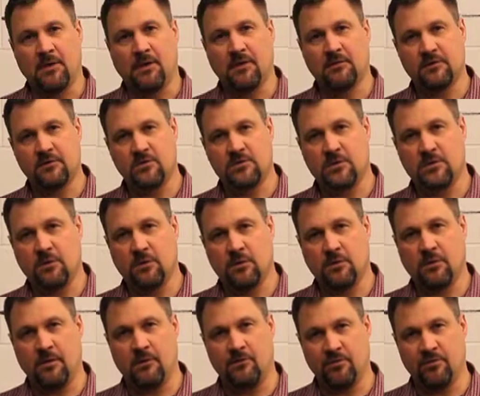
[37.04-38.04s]
like to
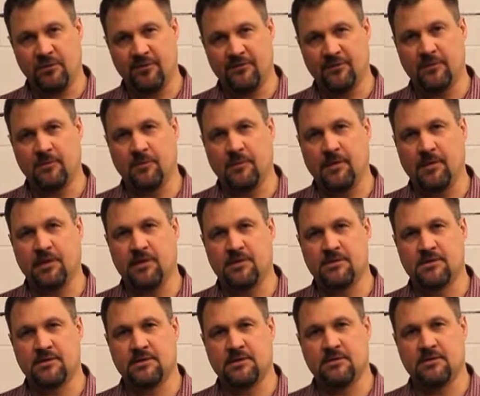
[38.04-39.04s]
show a brief
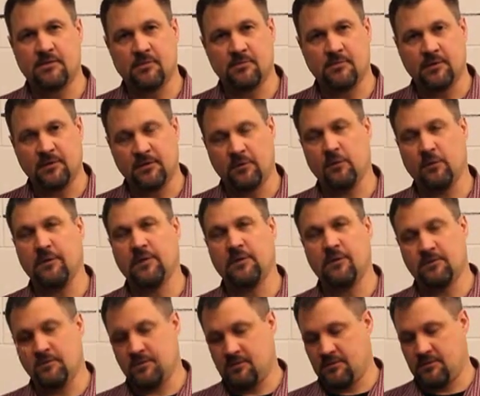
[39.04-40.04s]
comparison
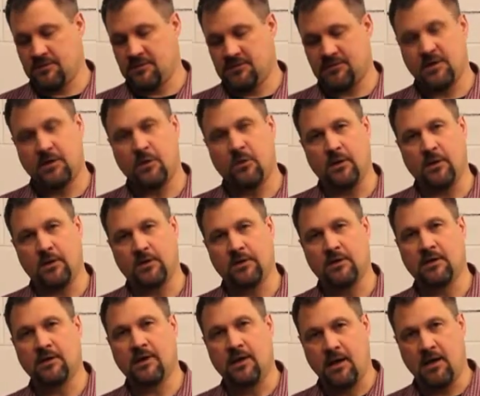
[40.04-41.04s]
between stick
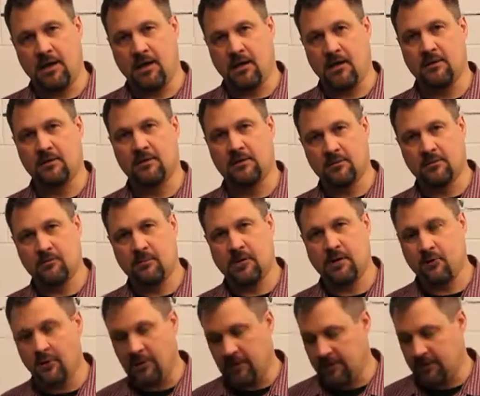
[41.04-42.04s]
welding and
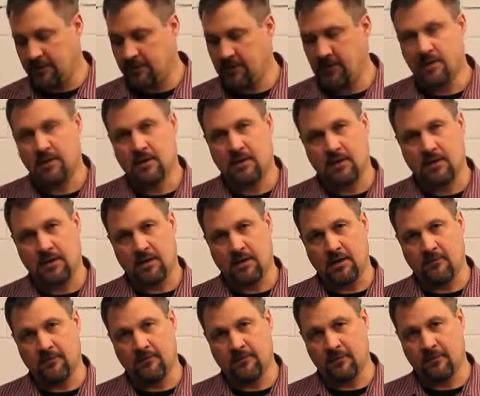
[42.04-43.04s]
MIG welding.
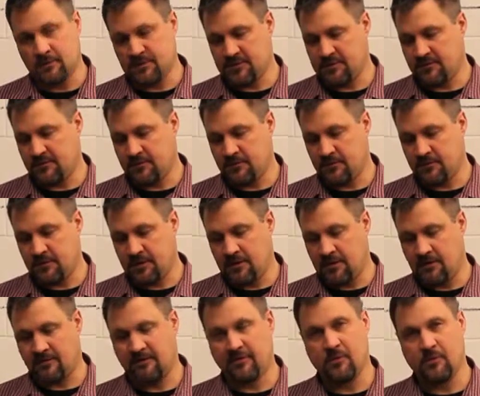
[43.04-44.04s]
For those of you that
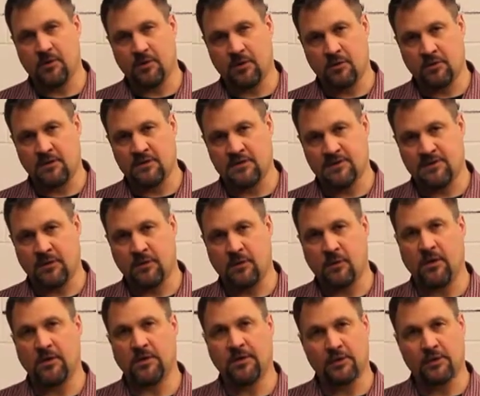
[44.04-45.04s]
are familiar with stick
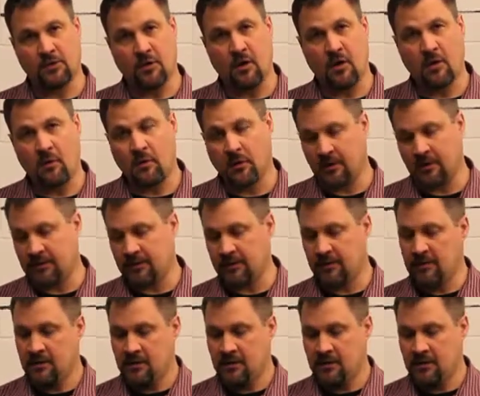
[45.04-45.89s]
welding or arc welding,